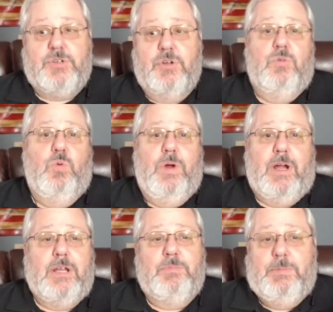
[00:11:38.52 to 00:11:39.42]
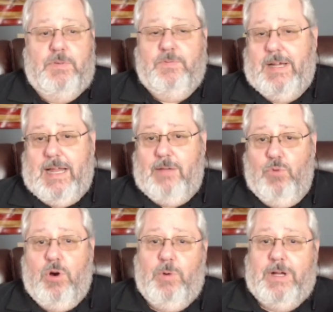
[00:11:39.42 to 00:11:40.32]
So where can people find out
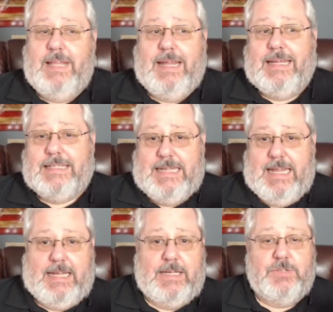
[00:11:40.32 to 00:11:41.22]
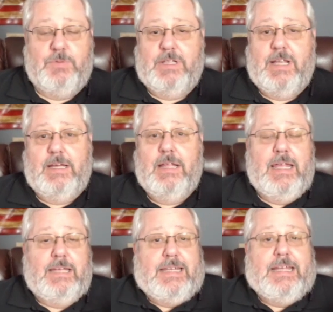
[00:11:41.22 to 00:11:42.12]
more? Where can they get tickets? Where can
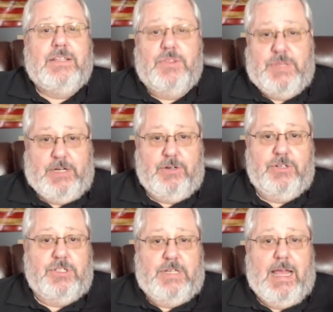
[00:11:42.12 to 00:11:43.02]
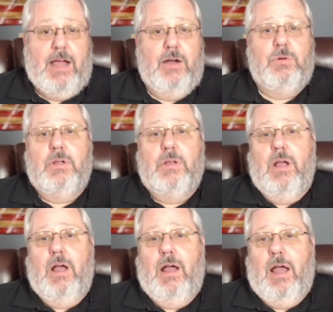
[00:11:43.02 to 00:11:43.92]
it's in the theaters now.
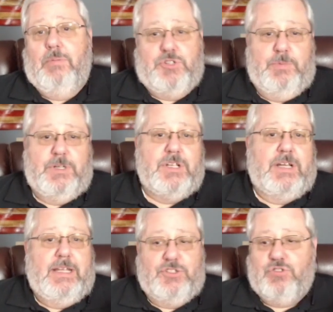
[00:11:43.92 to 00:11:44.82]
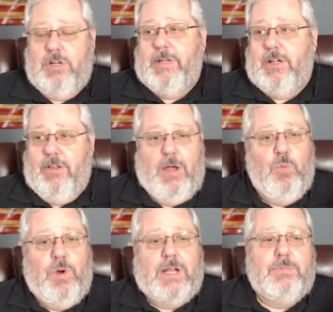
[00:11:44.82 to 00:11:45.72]
I'm assuming it's going to hit streaming and all
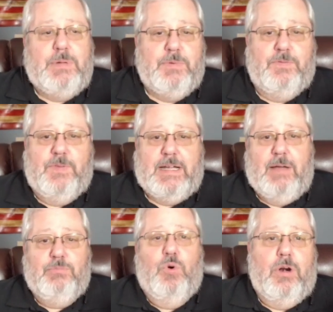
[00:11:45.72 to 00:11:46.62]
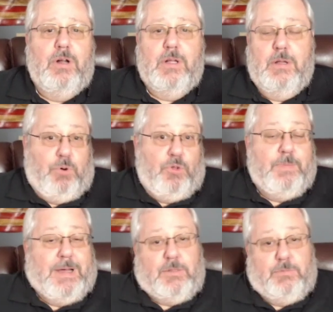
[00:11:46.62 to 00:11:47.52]
that. Where can people find out more, both
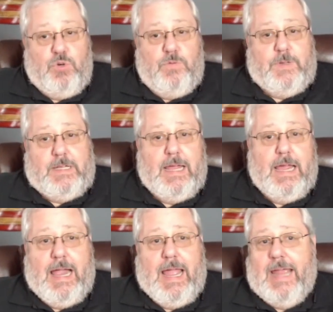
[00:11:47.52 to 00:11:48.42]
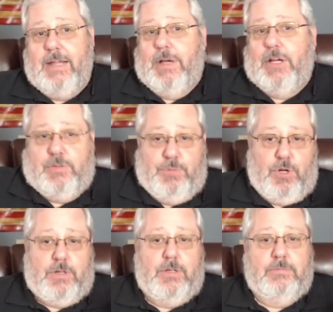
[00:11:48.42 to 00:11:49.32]
about the movie and about your
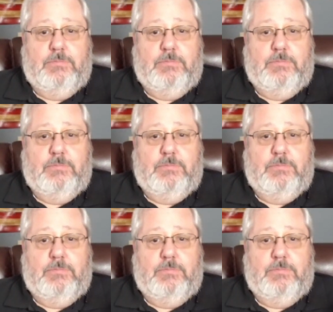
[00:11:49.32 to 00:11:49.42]
book?